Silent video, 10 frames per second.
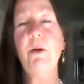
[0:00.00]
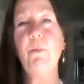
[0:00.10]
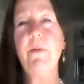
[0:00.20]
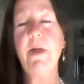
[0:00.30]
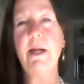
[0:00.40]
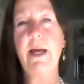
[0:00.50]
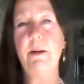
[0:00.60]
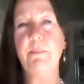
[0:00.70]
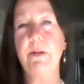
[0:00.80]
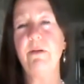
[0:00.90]
When that
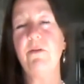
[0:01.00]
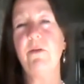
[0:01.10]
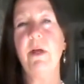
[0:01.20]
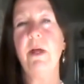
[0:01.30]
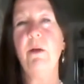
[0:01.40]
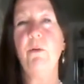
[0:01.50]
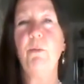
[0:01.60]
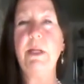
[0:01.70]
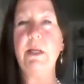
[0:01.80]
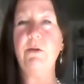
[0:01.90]
happens,
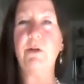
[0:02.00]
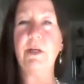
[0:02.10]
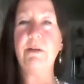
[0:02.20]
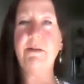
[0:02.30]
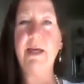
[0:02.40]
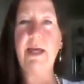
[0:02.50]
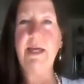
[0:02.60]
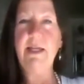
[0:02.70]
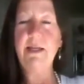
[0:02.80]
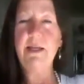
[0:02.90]
we need to
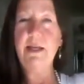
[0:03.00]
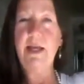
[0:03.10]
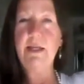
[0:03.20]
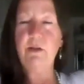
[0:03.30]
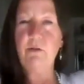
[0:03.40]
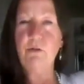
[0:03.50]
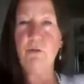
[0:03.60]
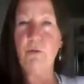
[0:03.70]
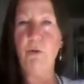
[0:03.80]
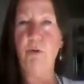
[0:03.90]
contain and
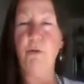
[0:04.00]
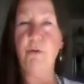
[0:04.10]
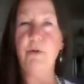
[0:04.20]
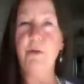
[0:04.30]
control